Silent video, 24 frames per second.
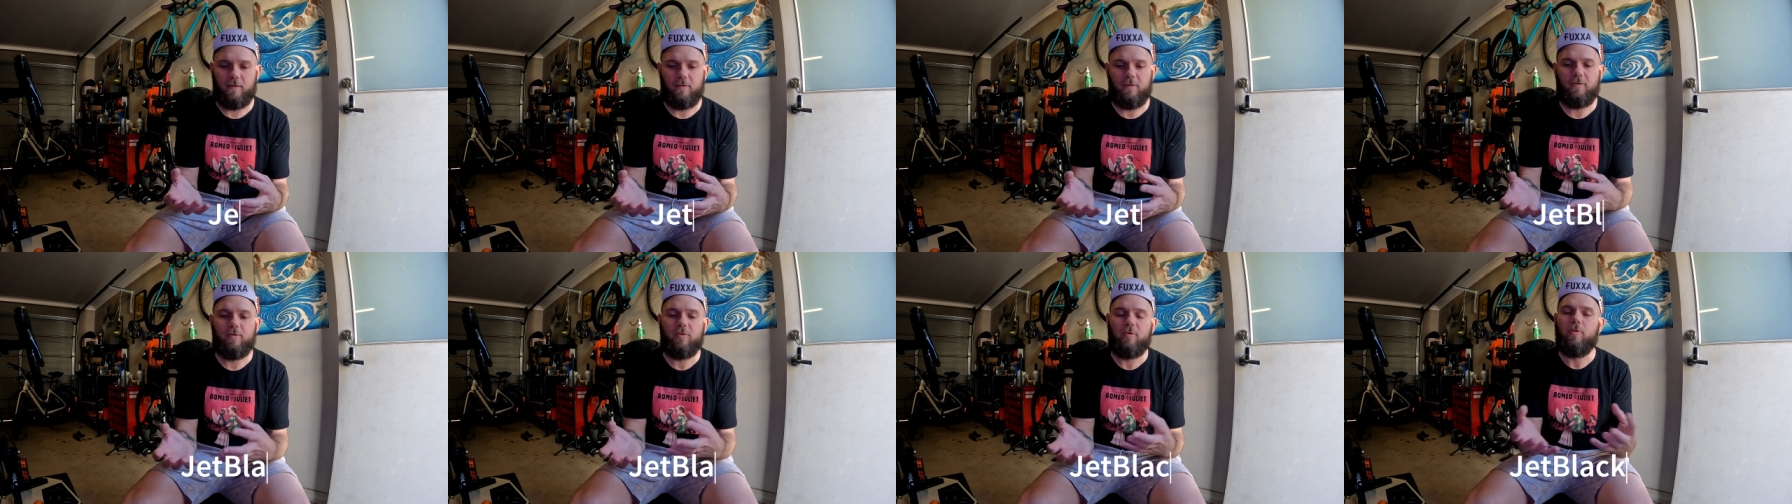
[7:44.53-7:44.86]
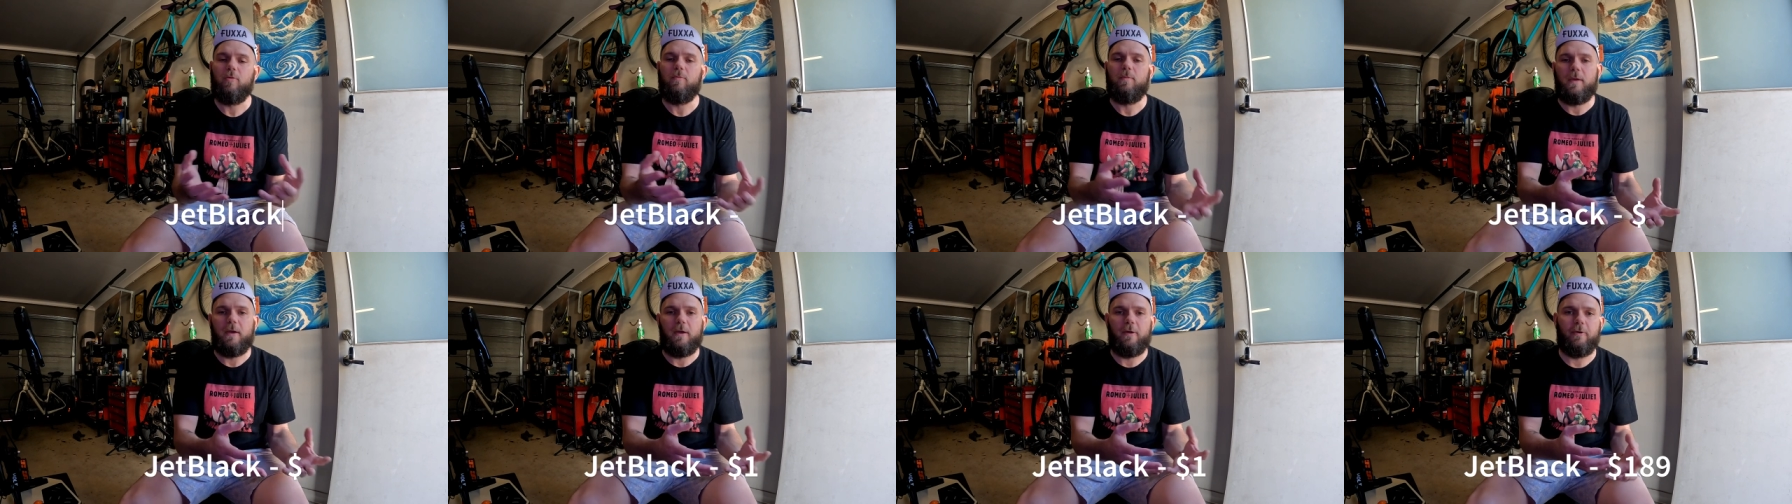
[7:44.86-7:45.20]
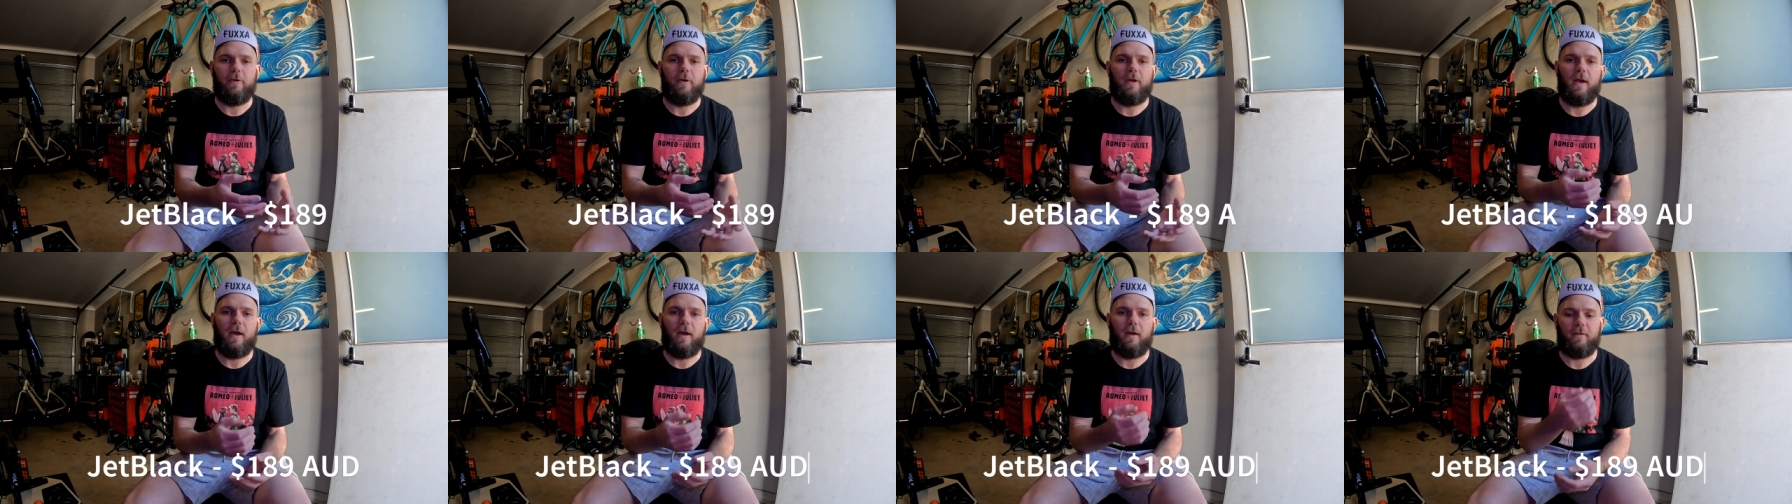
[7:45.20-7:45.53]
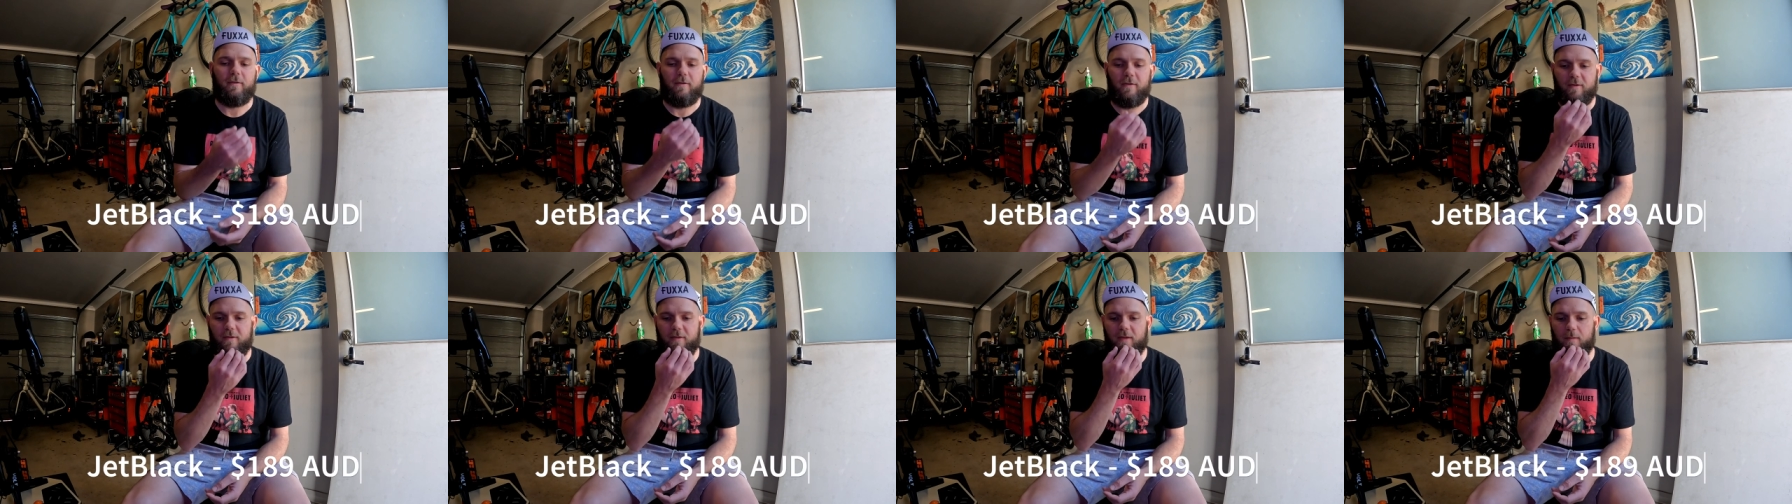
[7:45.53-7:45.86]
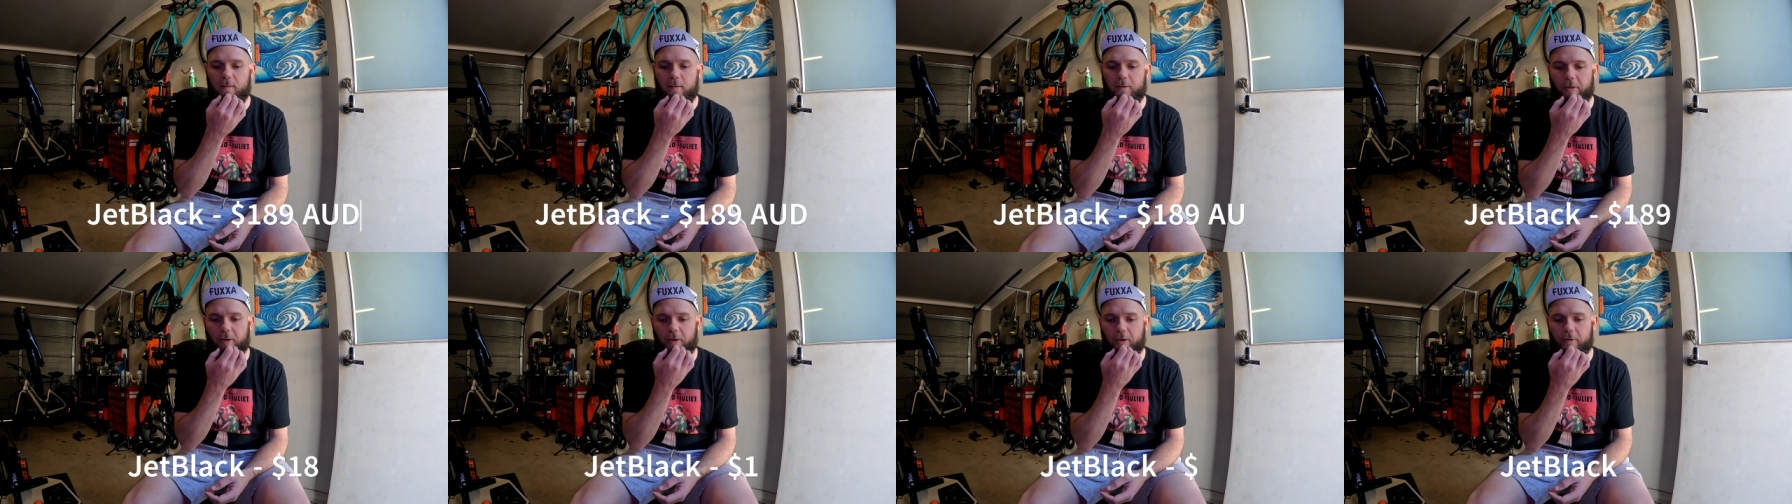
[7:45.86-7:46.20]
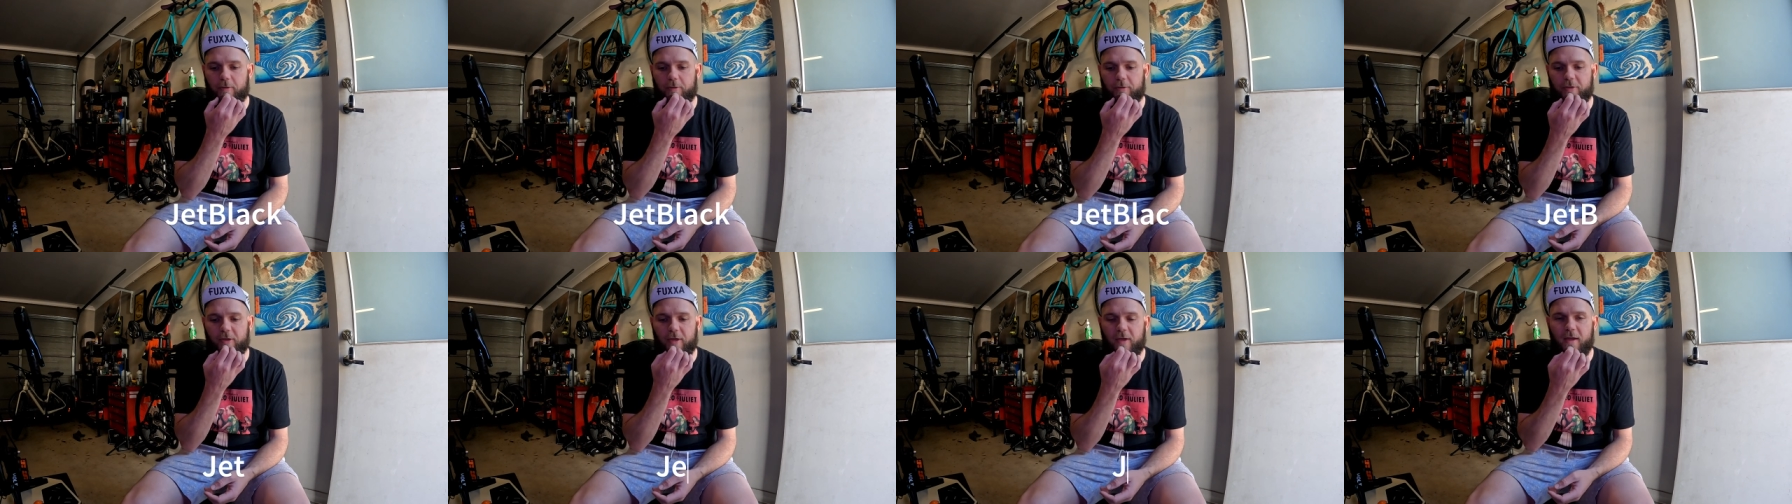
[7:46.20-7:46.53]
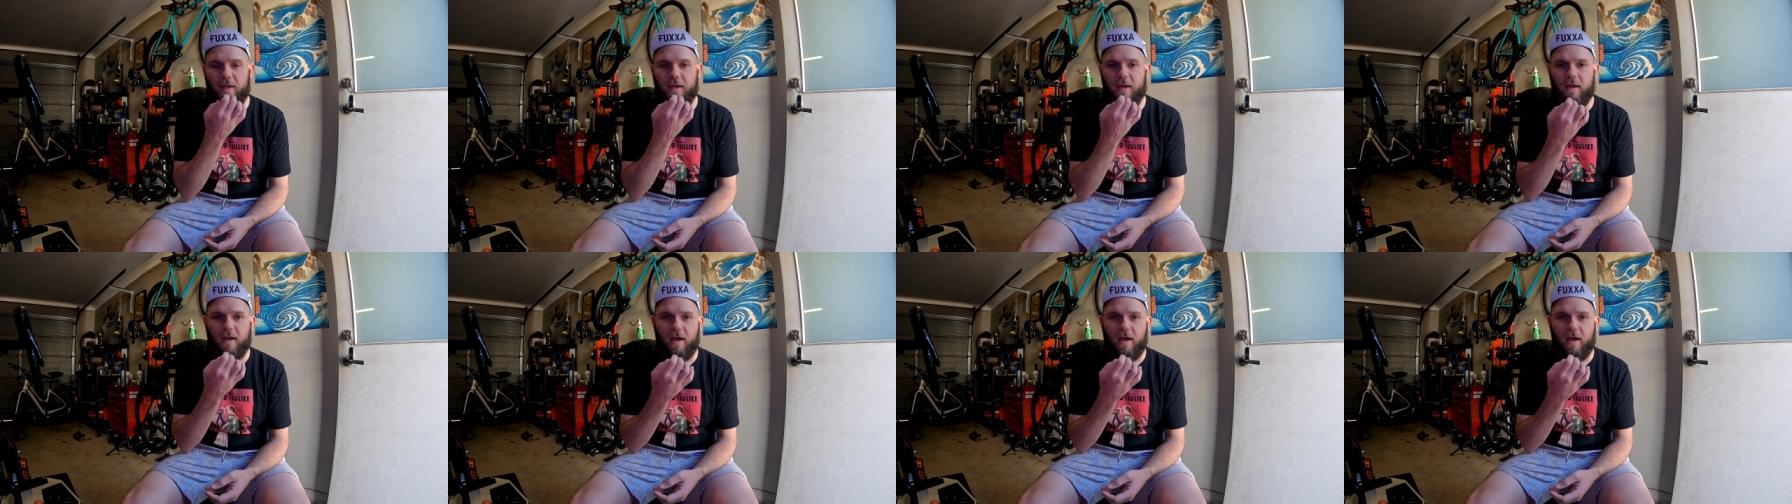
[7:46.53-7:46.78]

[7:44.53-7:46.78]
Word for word: superior to some of those